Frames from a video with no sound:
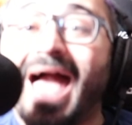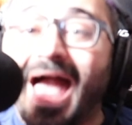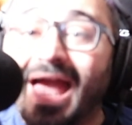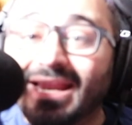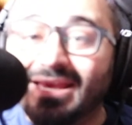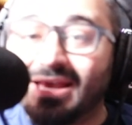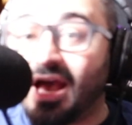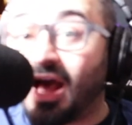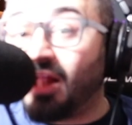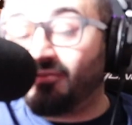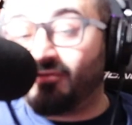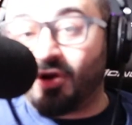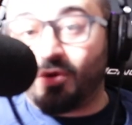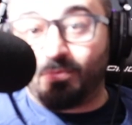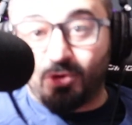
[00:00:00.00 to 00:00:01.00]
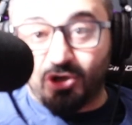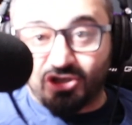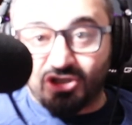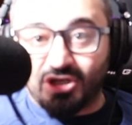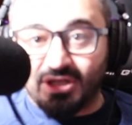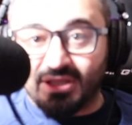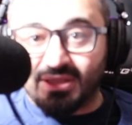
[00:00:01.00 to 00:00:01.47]
any alpha
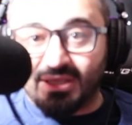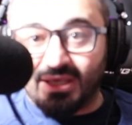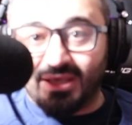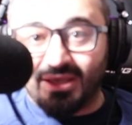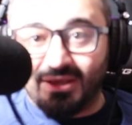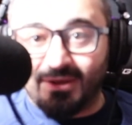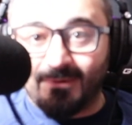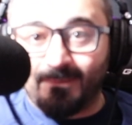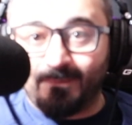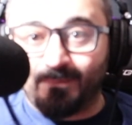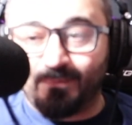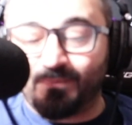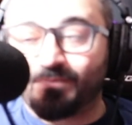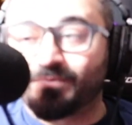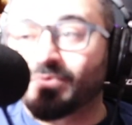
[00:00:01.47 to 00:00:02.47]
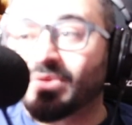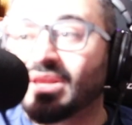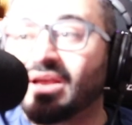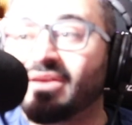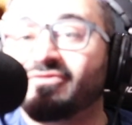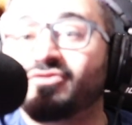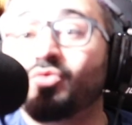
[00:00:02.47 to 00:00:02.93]
opportunity,
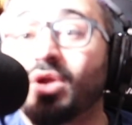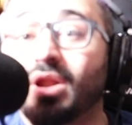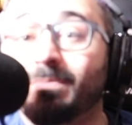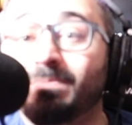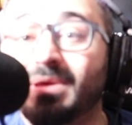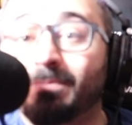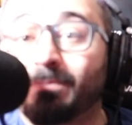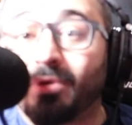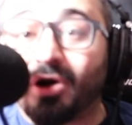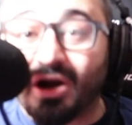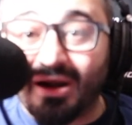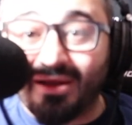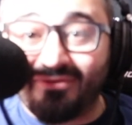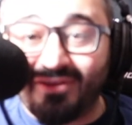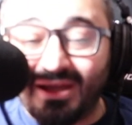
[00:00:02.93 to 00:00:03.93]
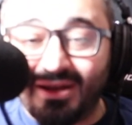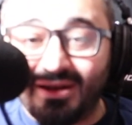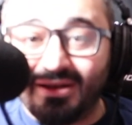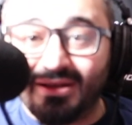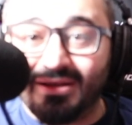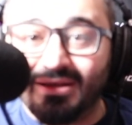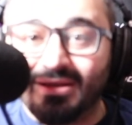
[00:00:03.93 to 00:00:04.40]
if you want to be part of
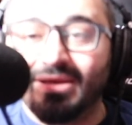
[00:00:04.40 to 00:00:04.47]
it,